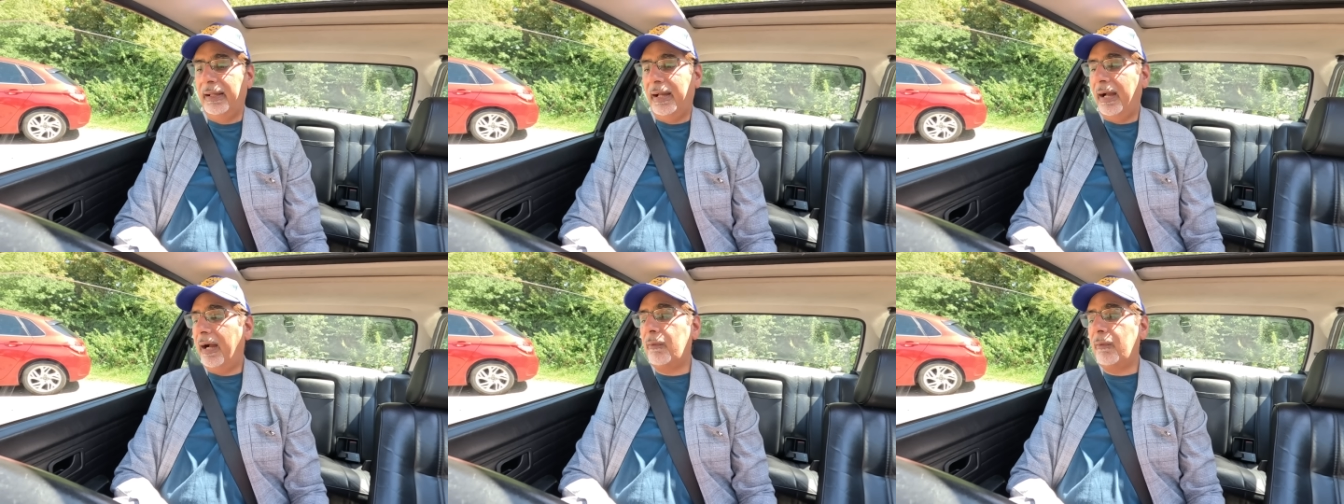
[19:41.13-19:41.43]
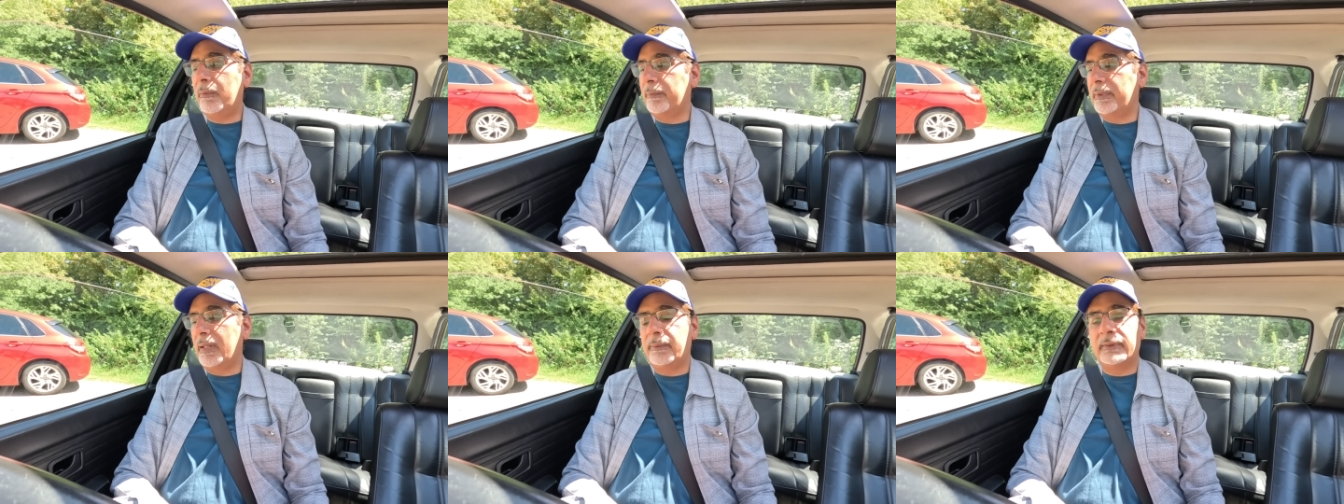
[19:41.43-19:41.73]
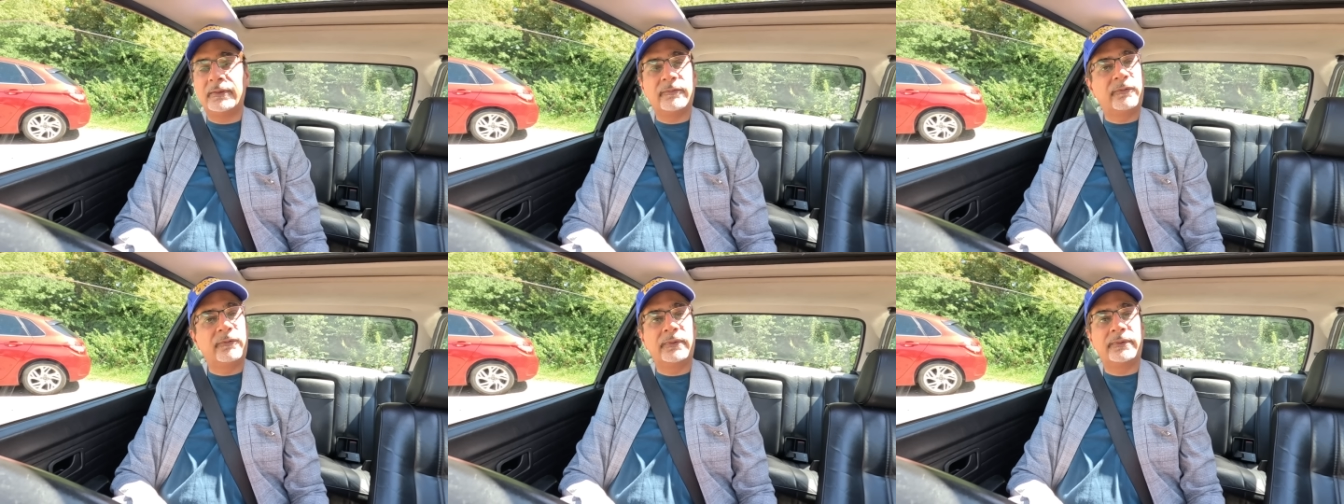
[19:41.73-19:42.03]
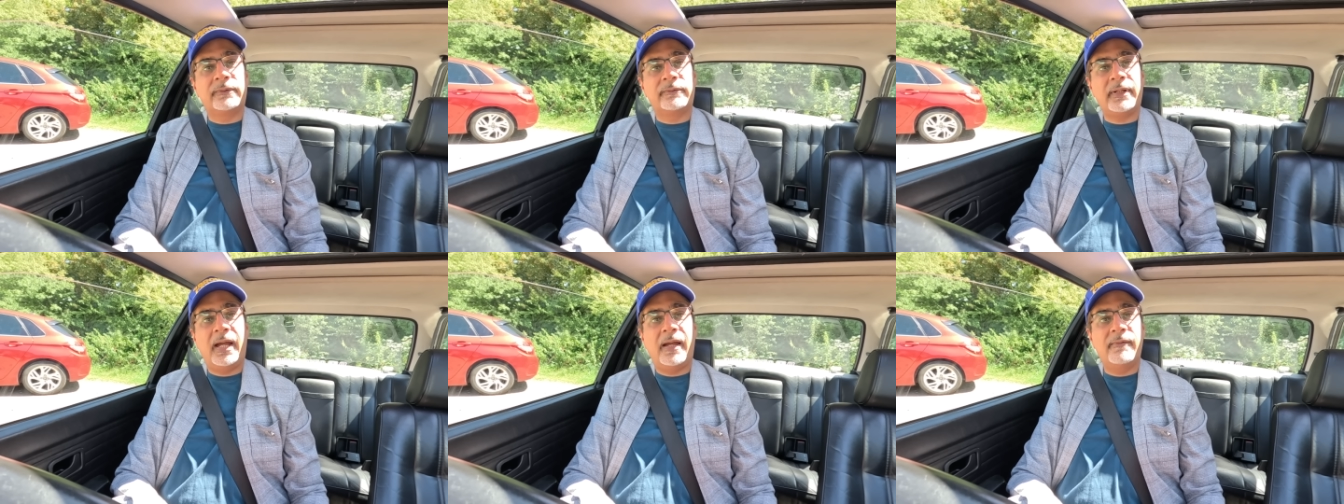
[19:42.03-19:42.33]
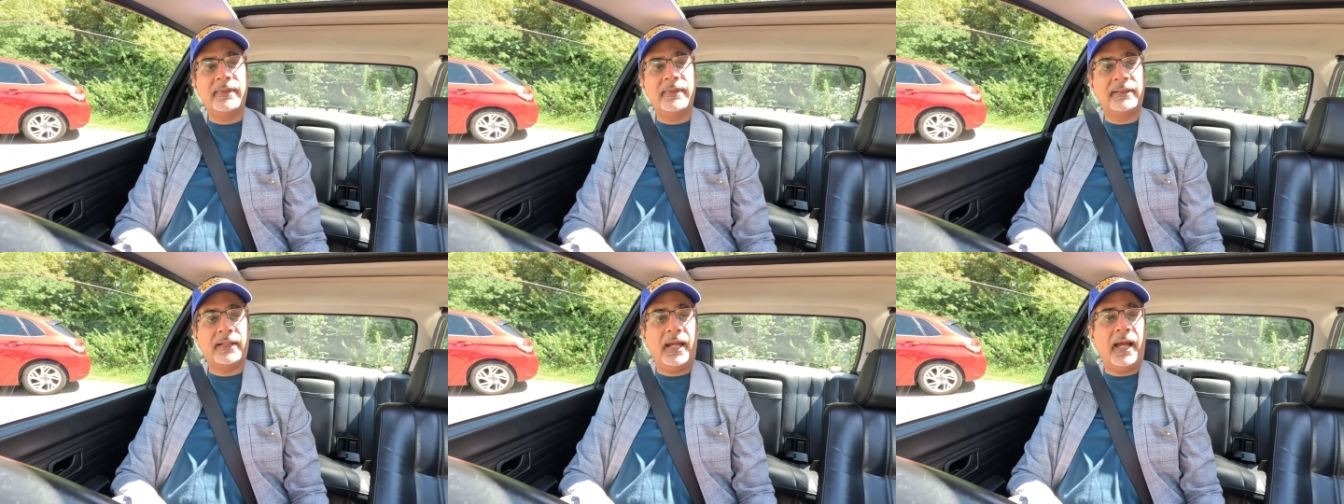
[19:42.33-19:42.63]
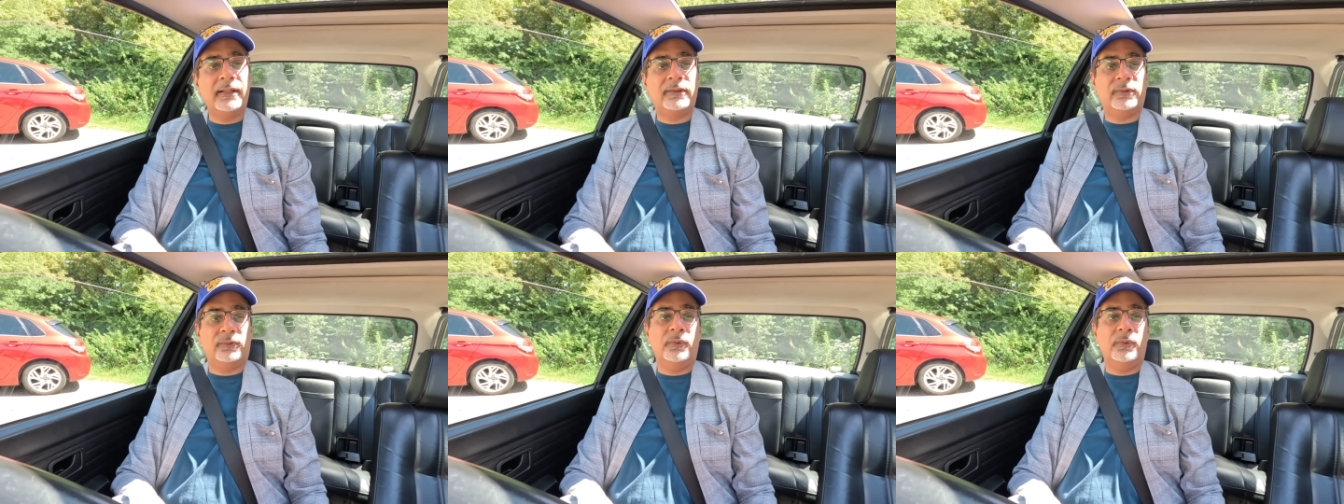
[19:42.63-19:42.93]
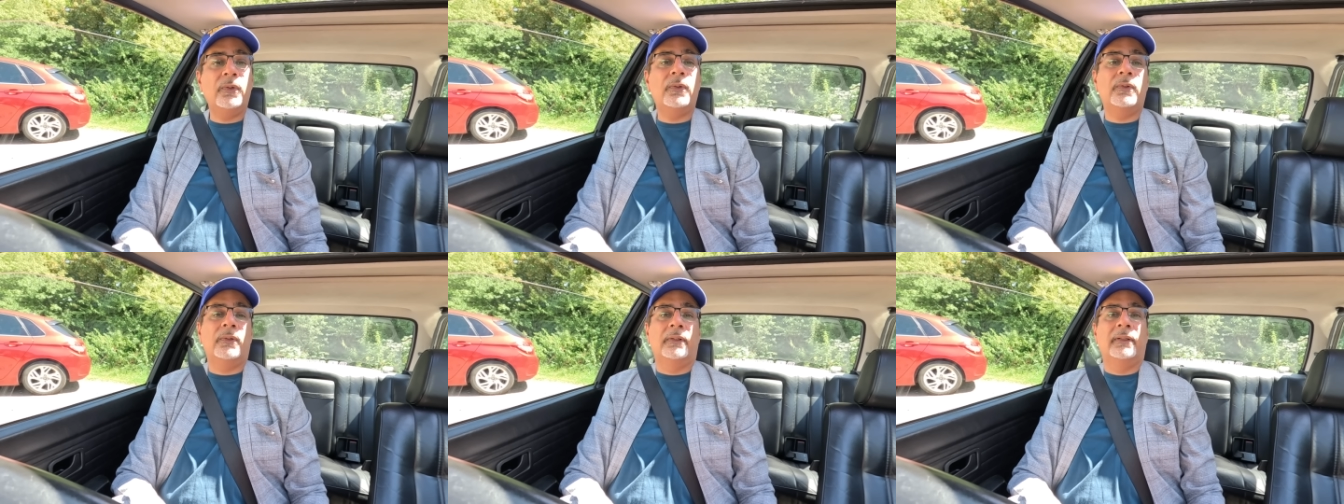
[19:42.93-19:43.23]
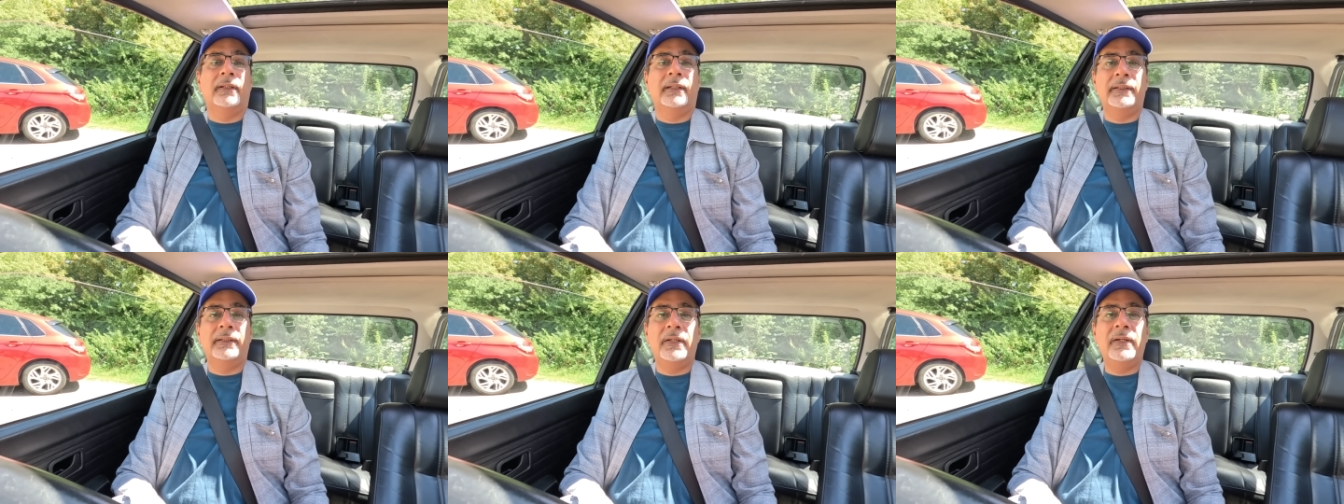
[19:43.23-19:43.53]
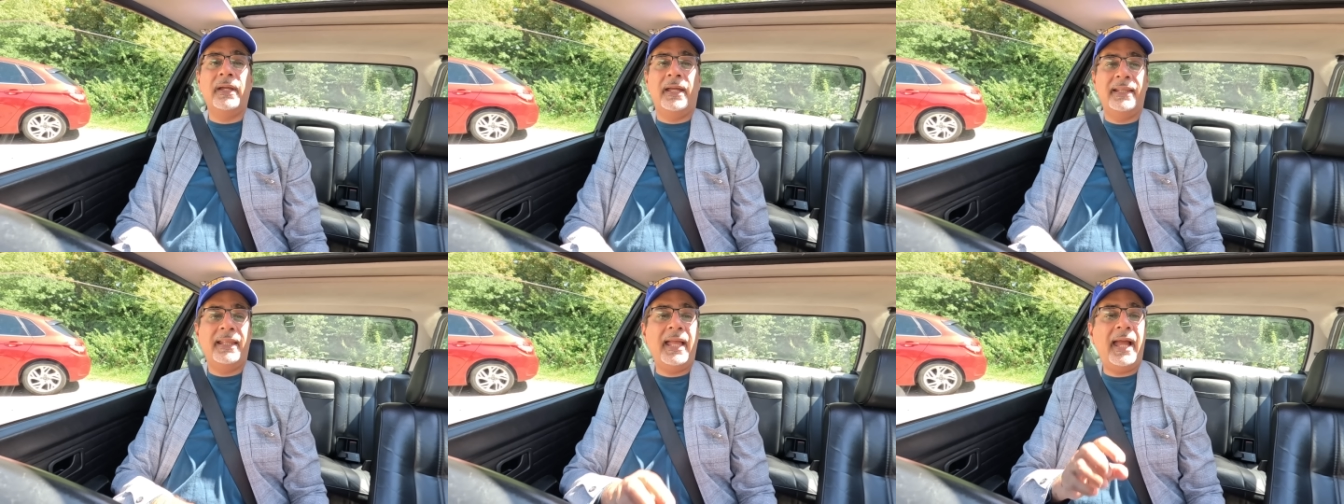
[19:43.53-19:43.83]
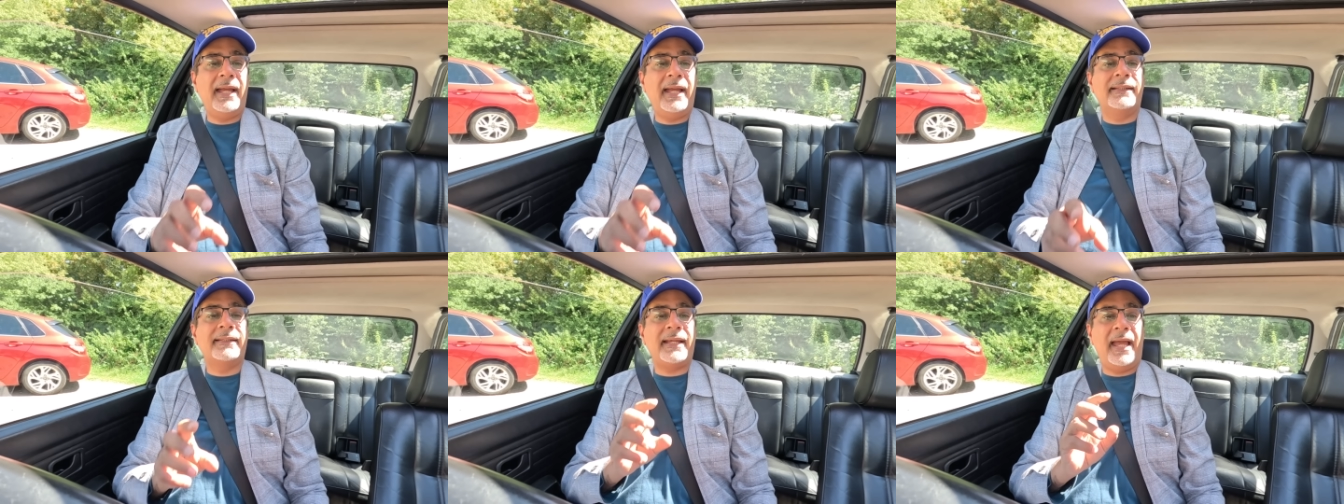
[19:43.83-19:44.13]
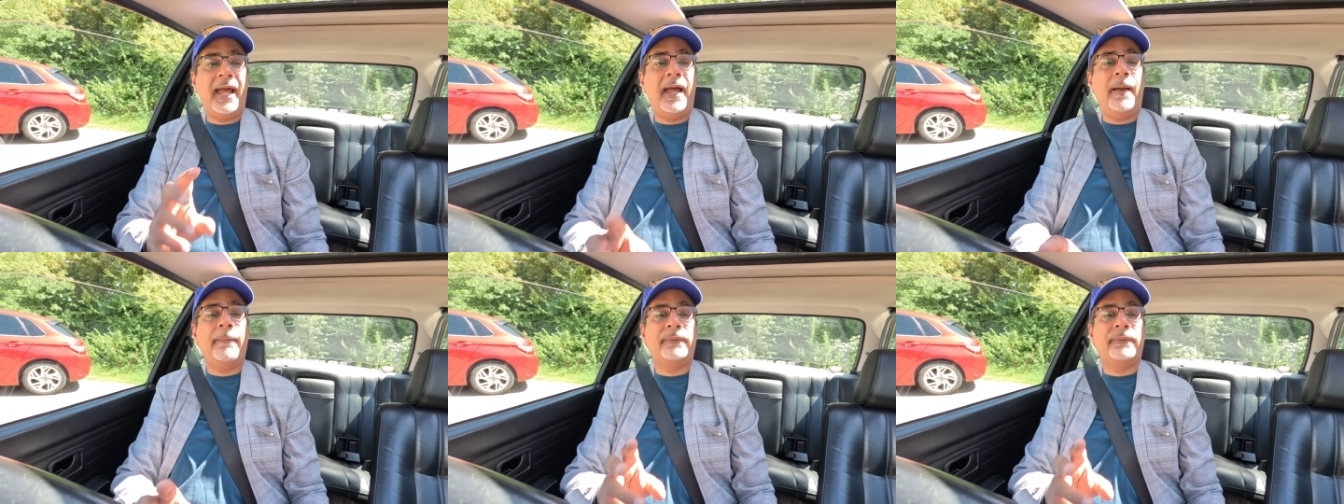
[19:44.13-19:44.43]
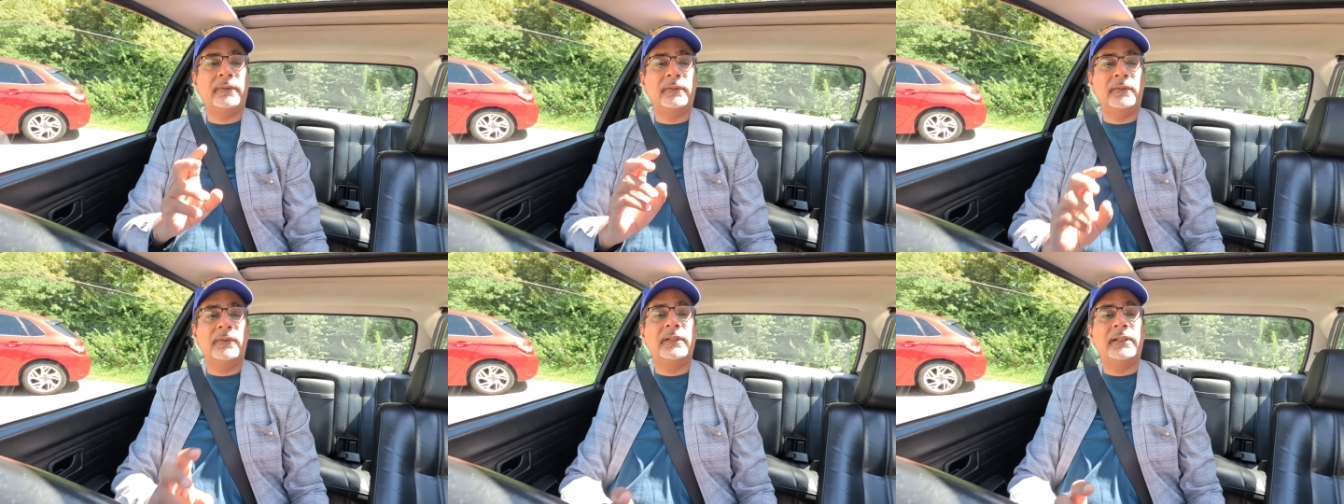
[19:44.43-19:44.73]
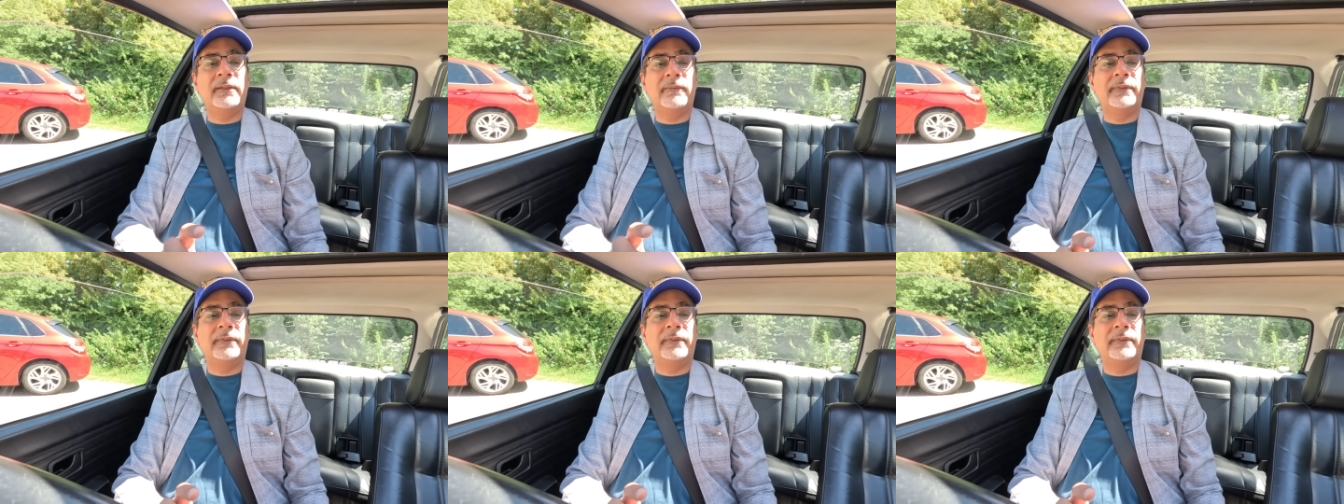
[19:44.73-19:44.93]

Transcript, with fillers: I won't be able to afford to drive this at all, you know, and that is absolutely